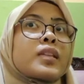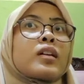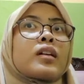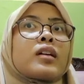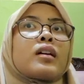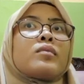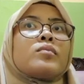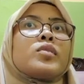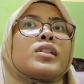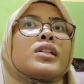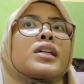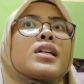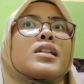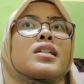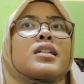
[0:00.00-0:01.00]

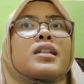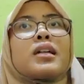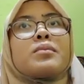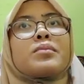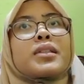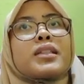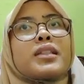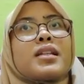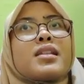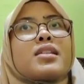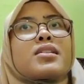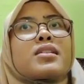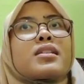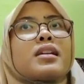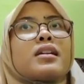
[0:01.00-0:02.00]
Communication competence,
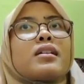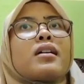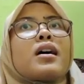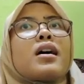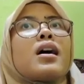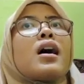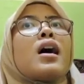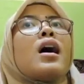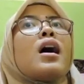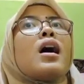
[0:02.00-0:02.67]
there are